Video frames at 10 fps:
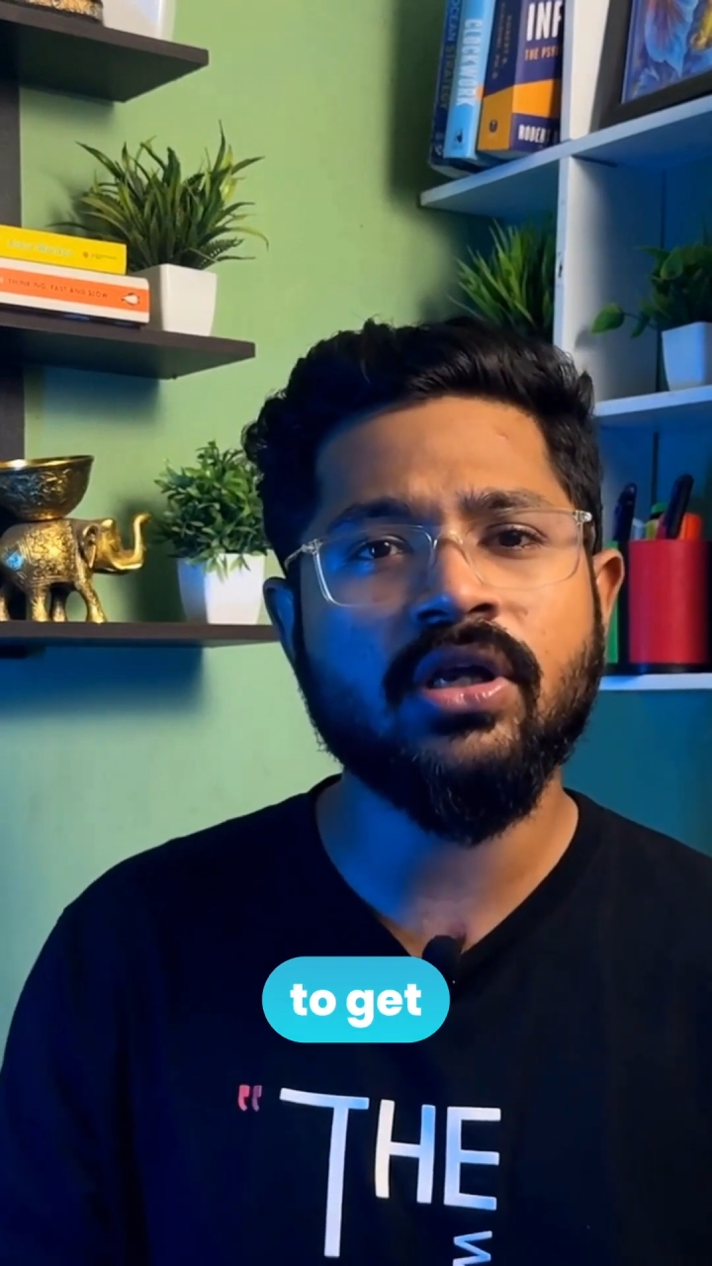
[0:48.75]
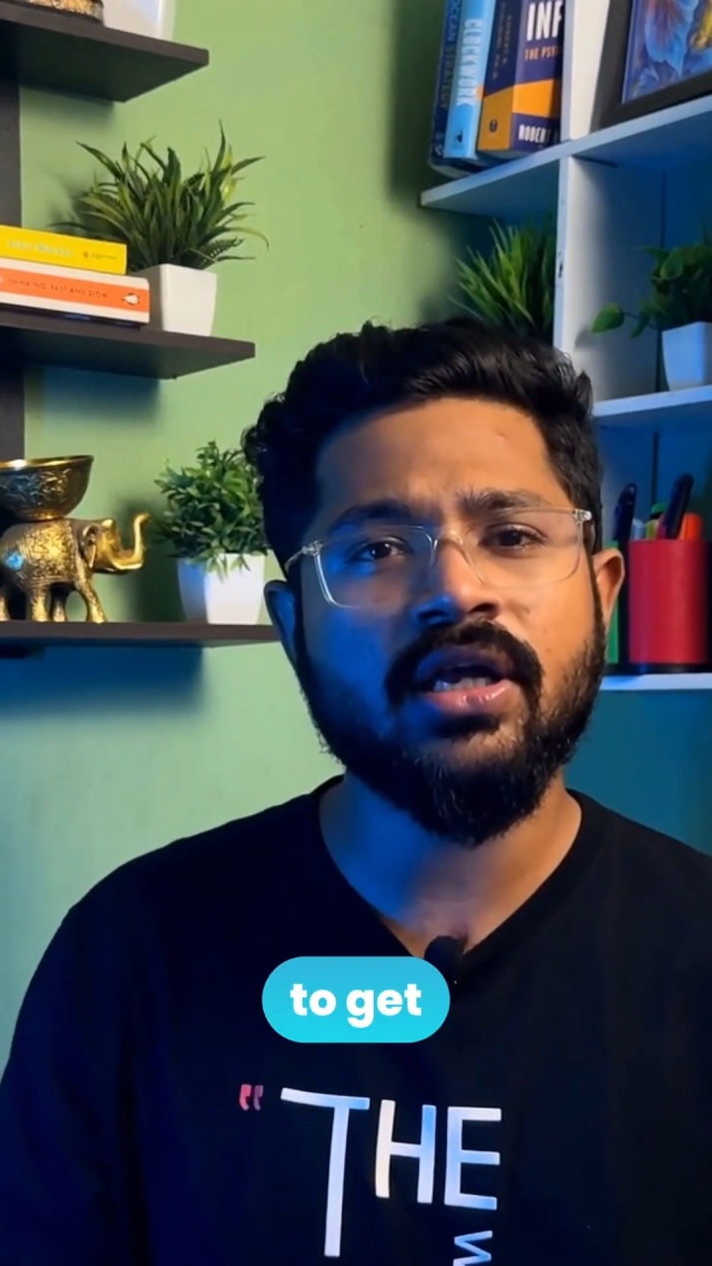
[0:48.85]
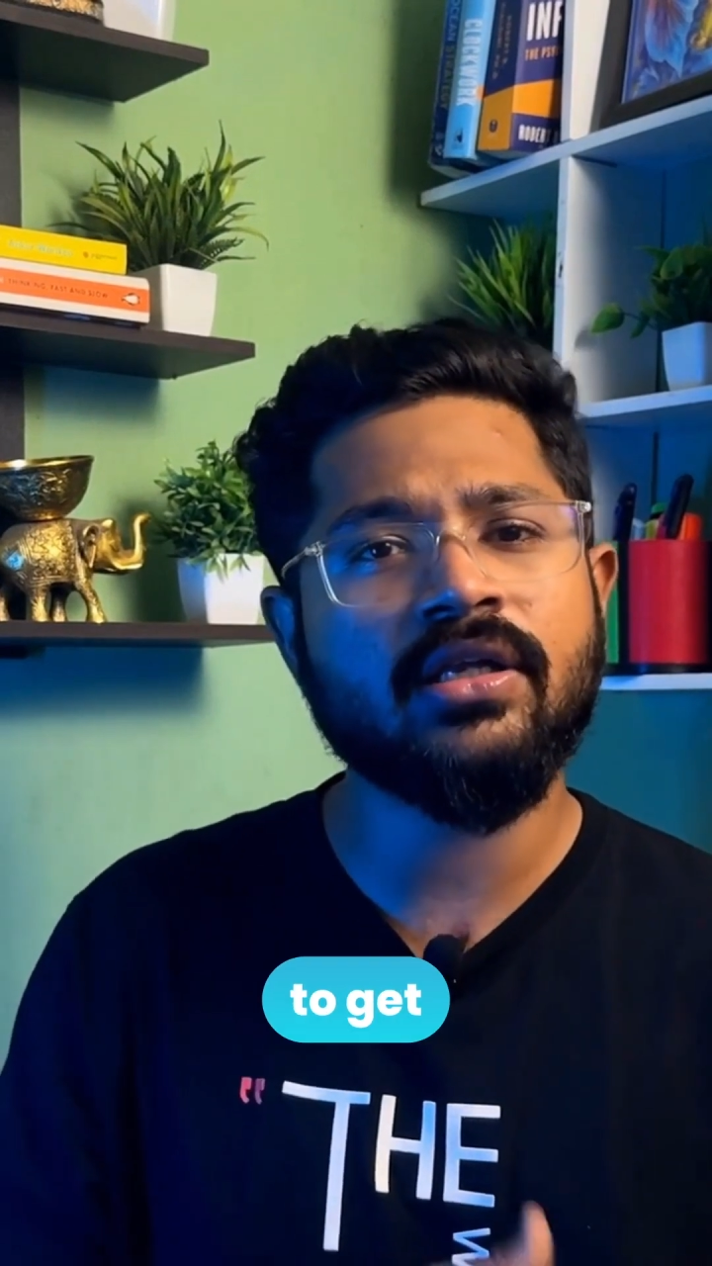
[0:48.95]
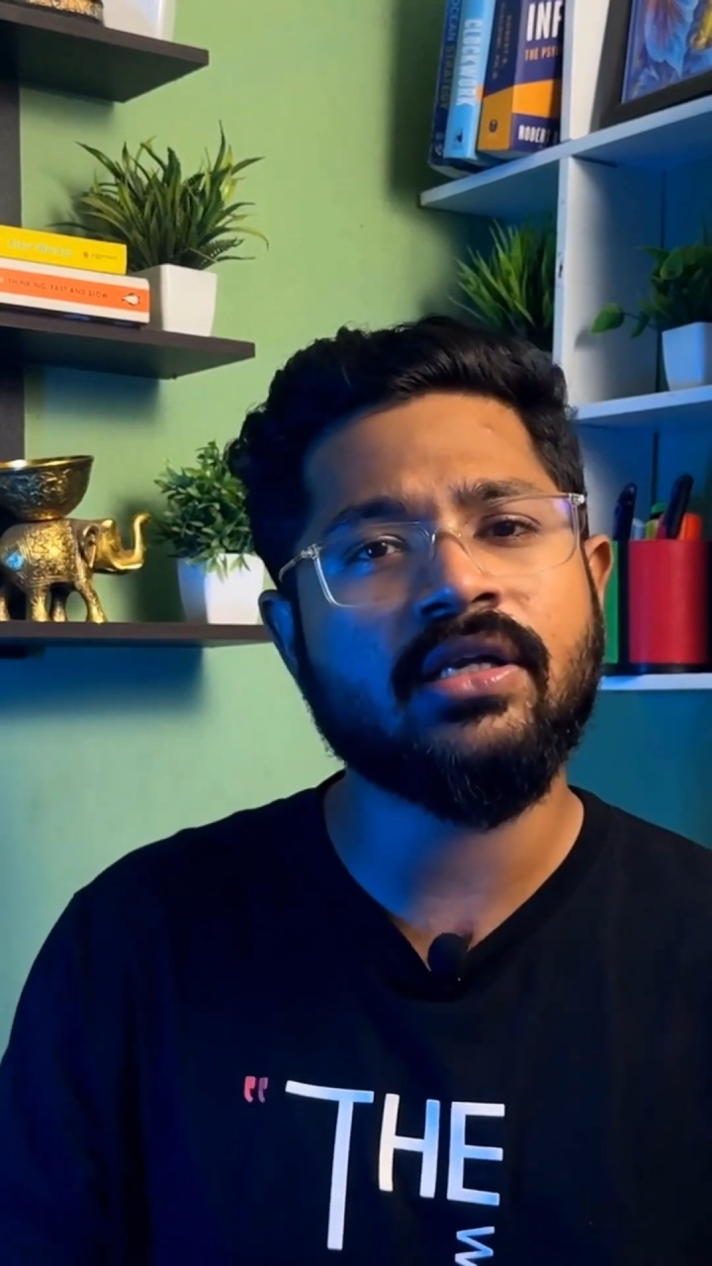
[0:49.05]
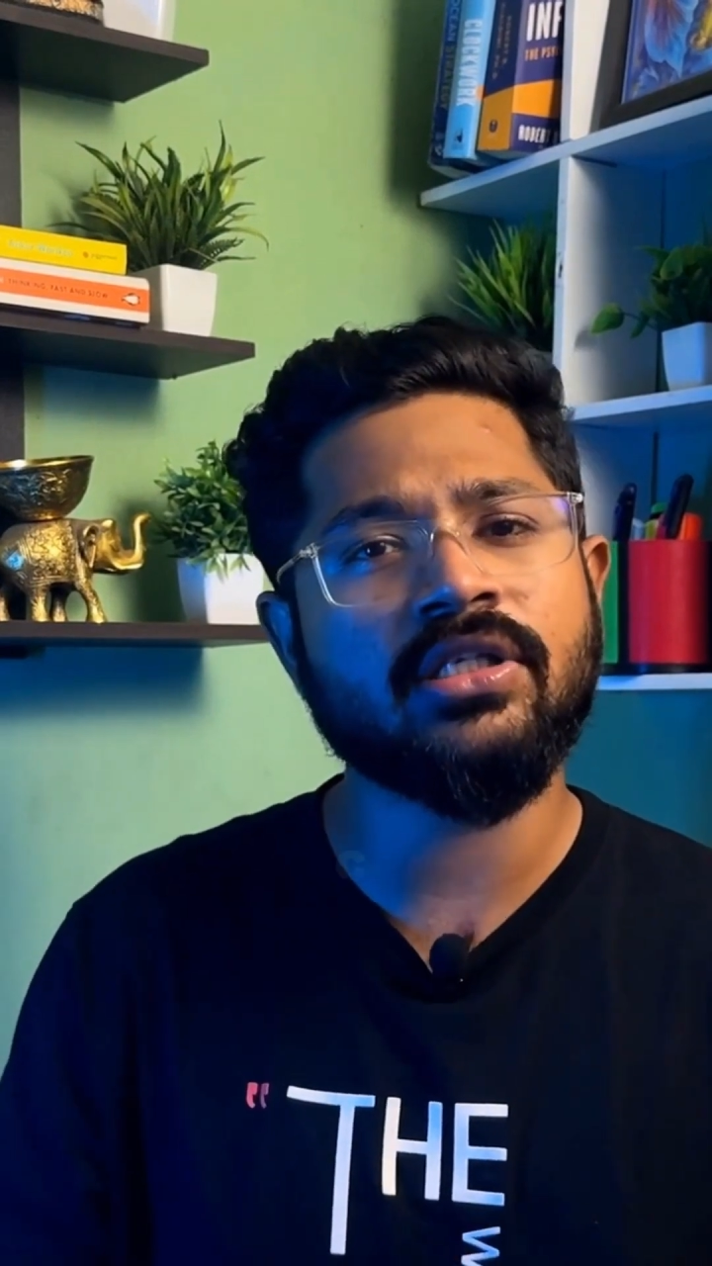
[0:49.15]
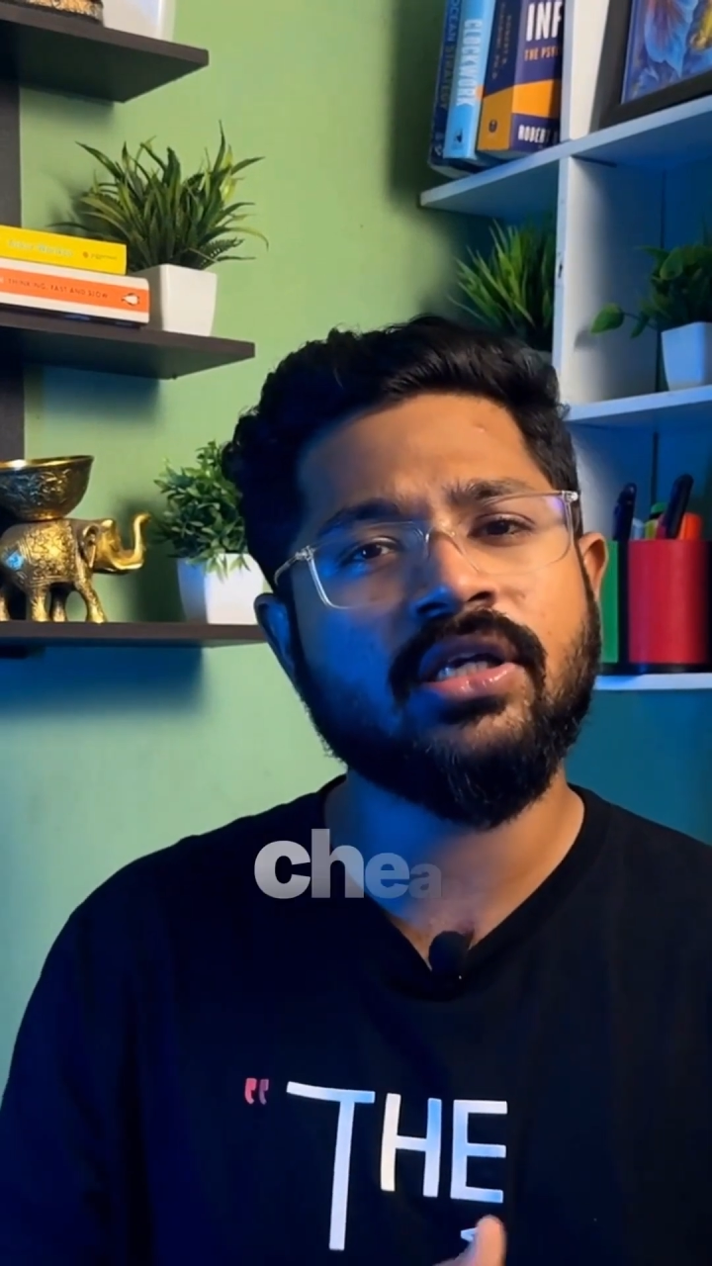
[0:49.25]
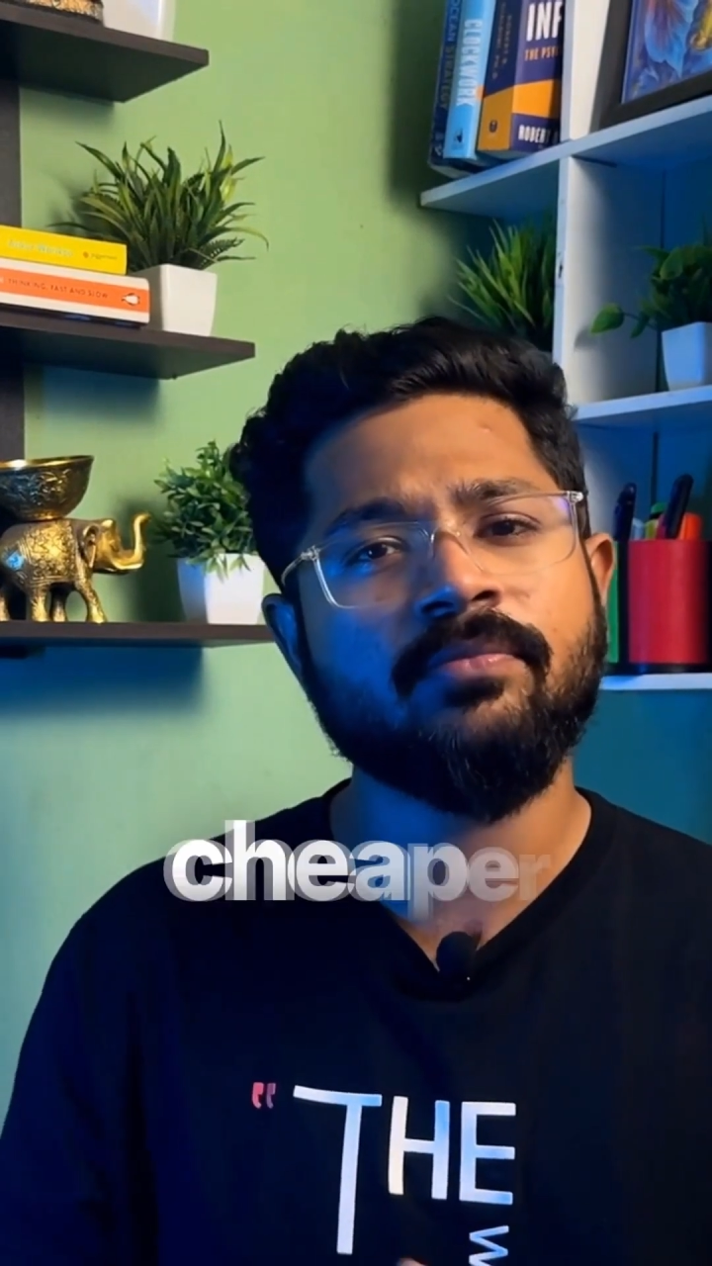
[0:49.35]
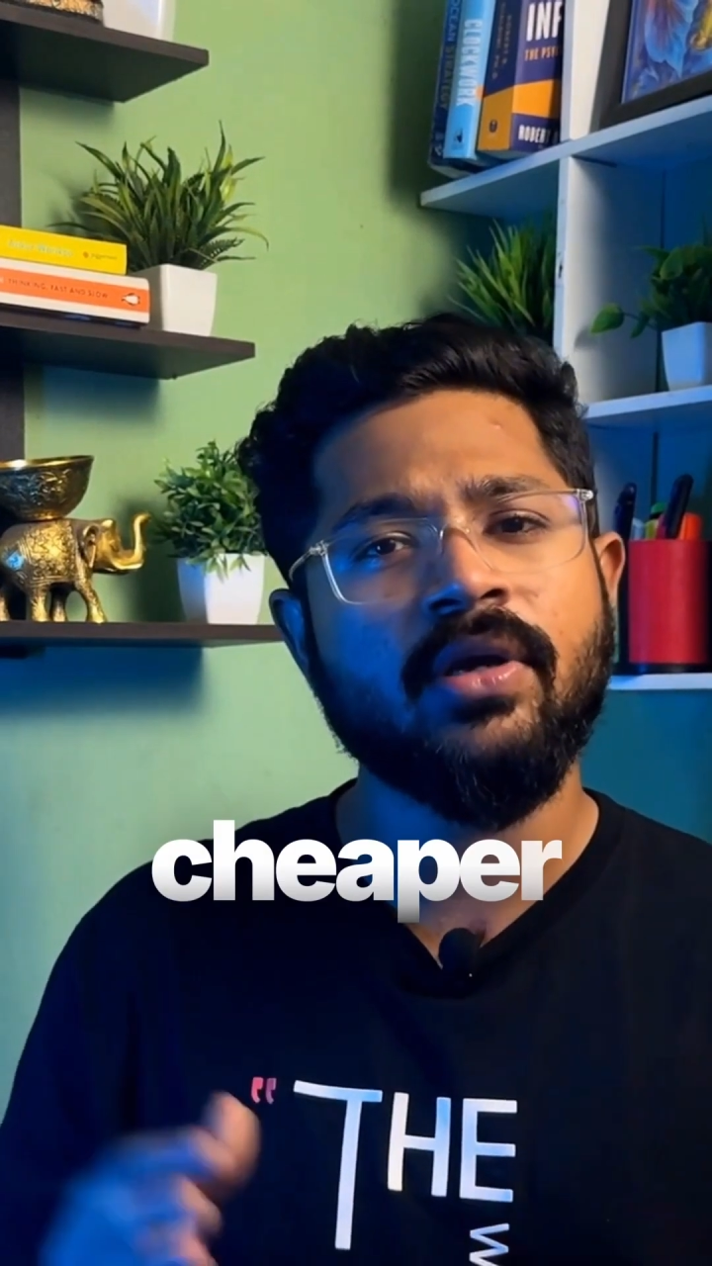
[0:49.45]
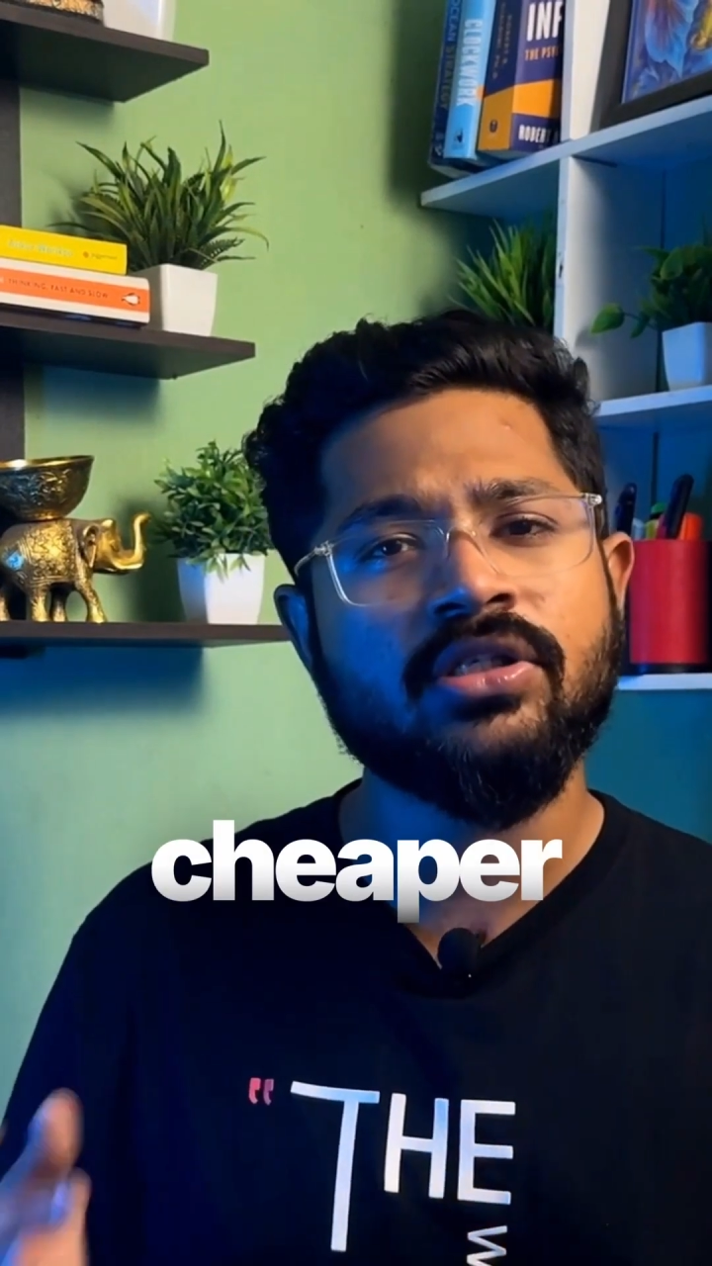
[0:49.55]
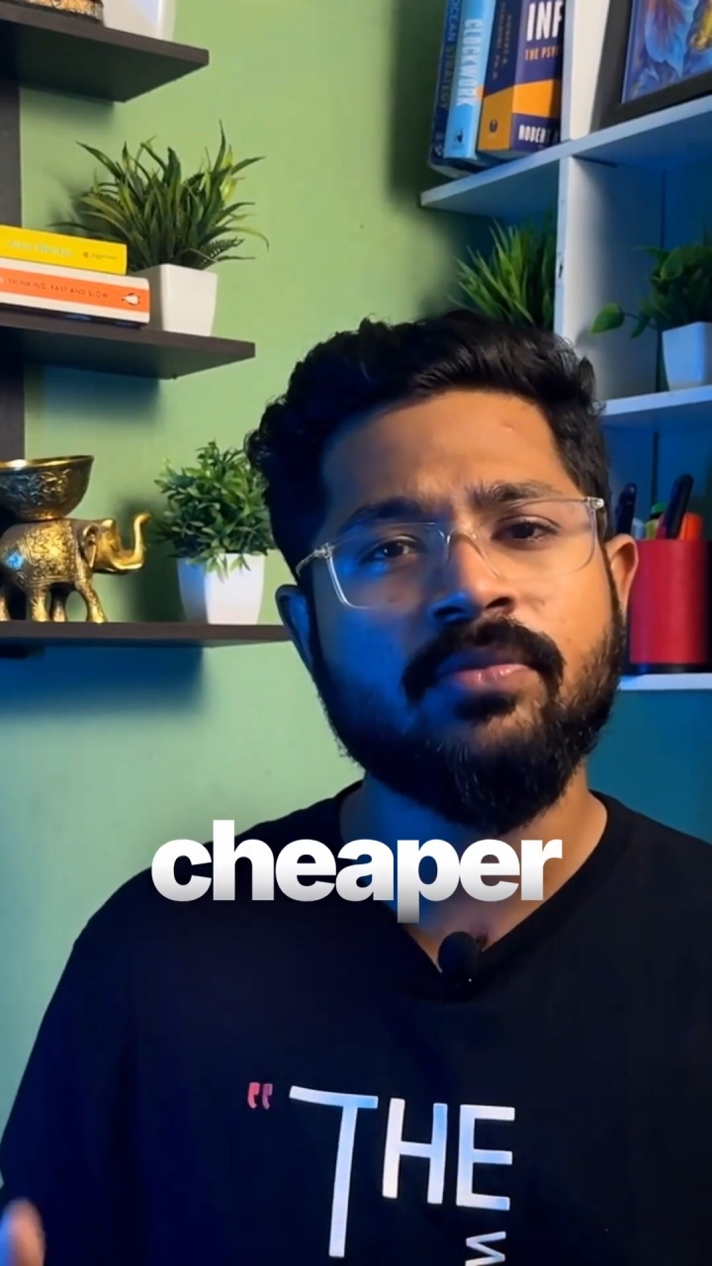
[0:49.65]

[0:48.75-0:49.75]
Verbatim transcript: get cheaper,